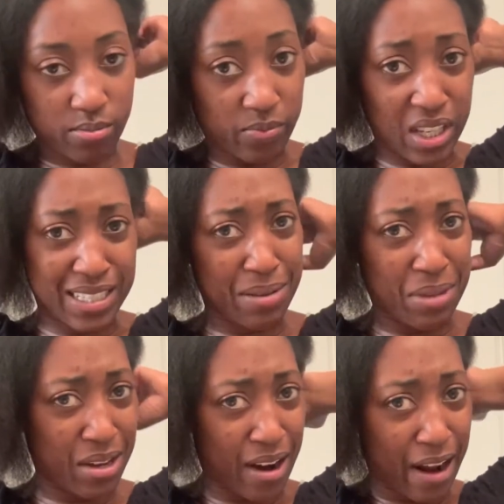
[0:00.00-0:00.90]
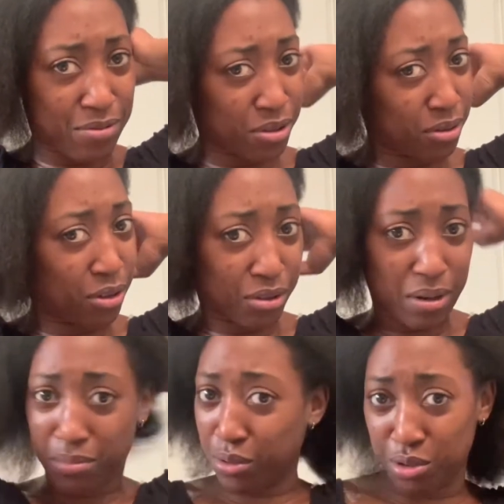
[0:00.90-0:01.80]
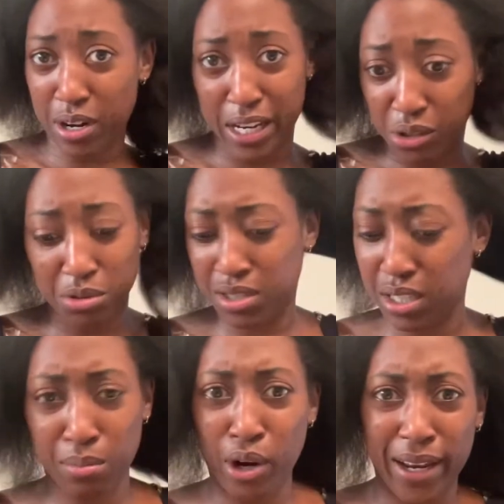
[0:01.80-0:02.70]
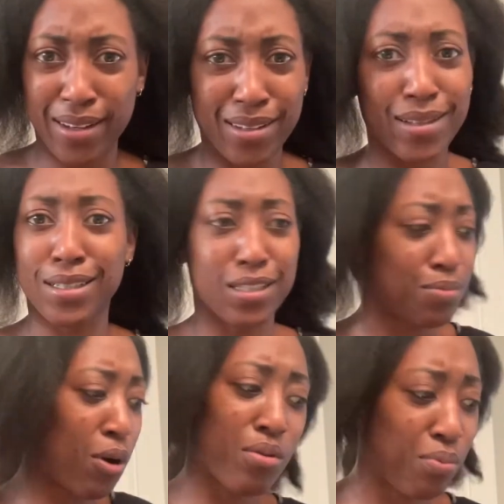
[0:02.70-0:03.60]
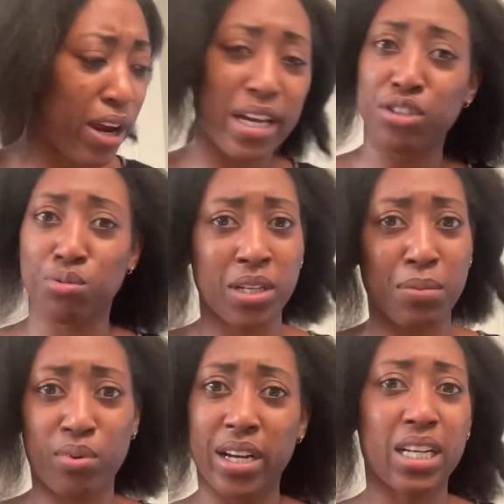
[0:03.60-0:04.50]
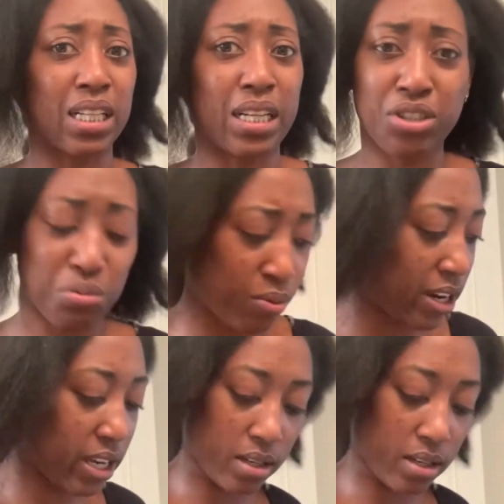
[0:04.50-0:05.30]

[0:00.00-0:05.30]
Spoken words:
Is it me, or after you're done blow drying, you just need a break? I need a smoke break, a drink break, a lunch break.